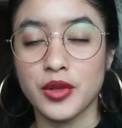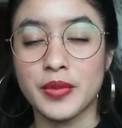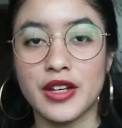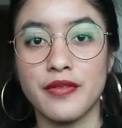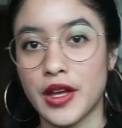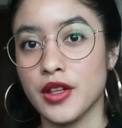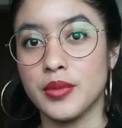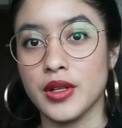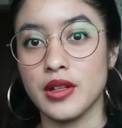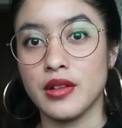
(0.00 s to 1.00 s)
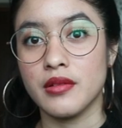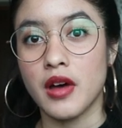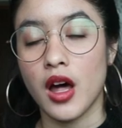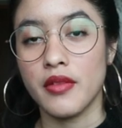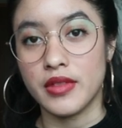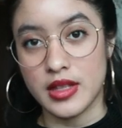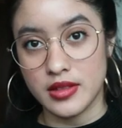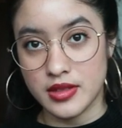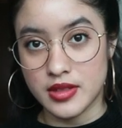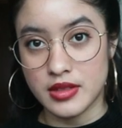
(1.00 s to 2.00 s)
will be available on
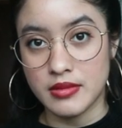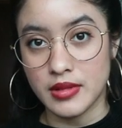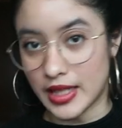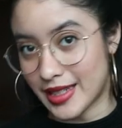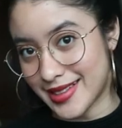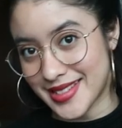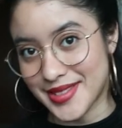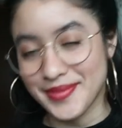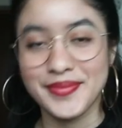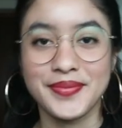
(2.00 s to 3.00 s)
these links.